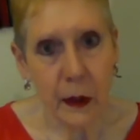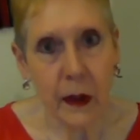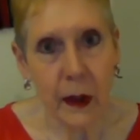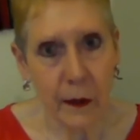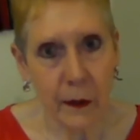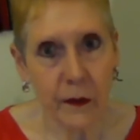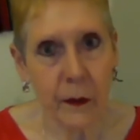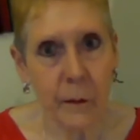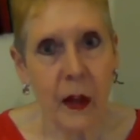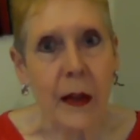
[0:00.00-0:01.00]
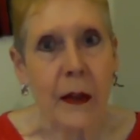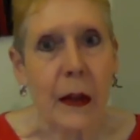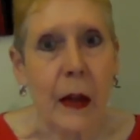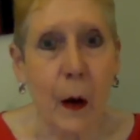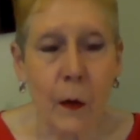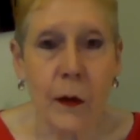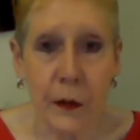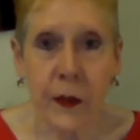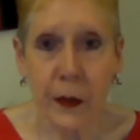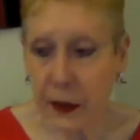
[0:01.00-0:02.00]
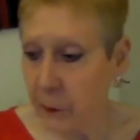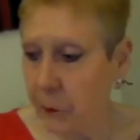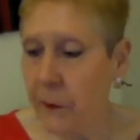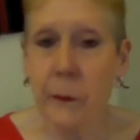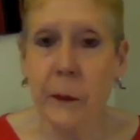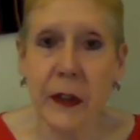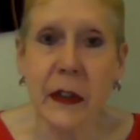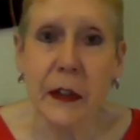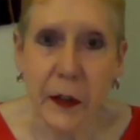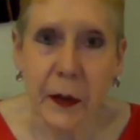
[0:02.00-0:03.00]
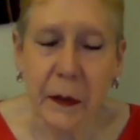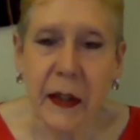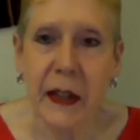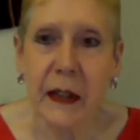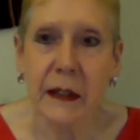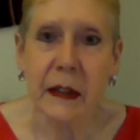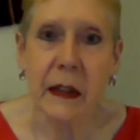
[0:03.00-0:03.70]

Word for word: Yes. Oh, sorry, Merilyn, go ahead.